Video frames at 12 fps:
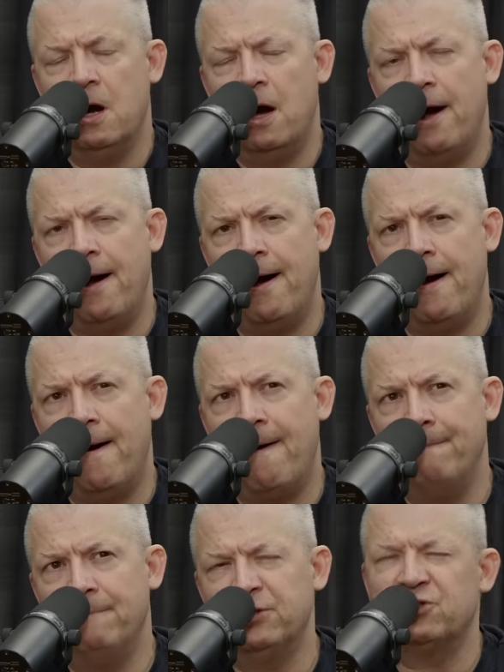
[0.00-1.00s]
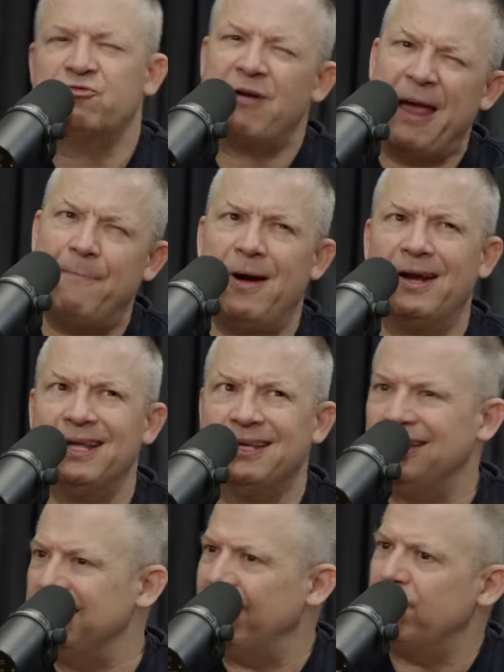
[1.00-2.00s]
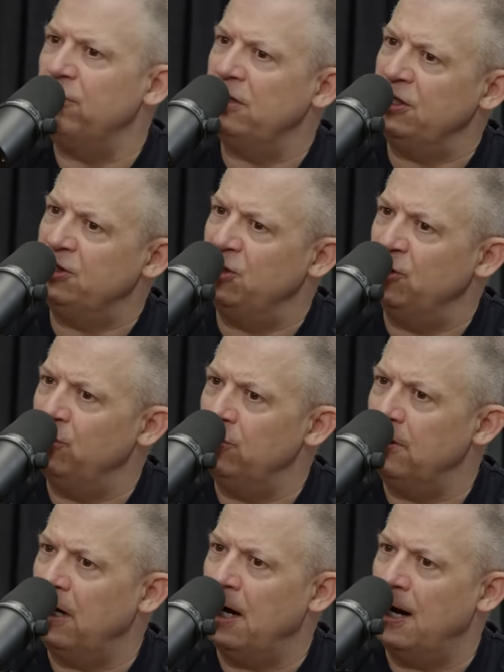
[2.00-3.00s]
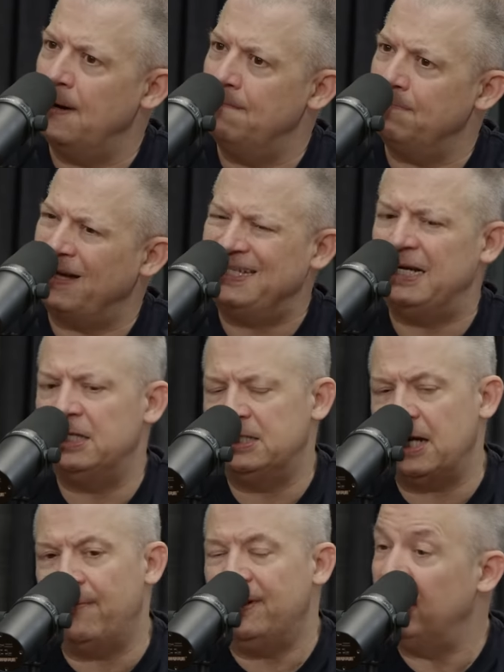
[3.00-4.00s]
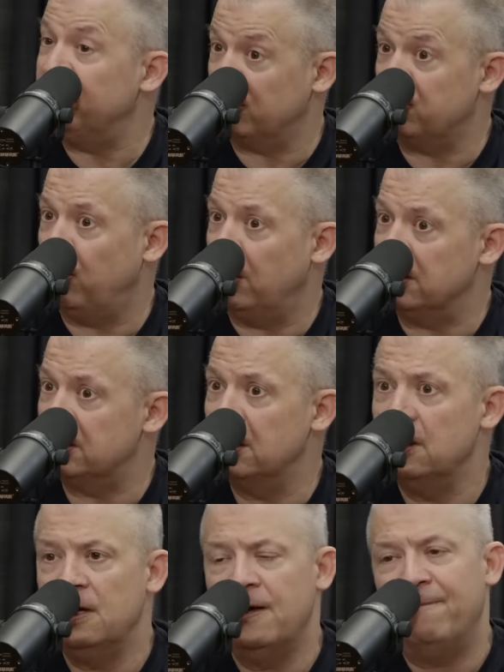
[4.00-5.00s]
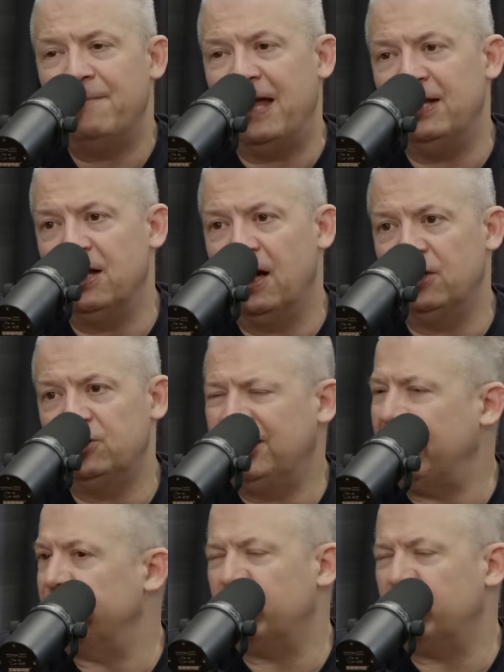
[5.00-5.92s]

Um, strap on, I could never really do. Um, I dated the dominatrix once, and uh, she kept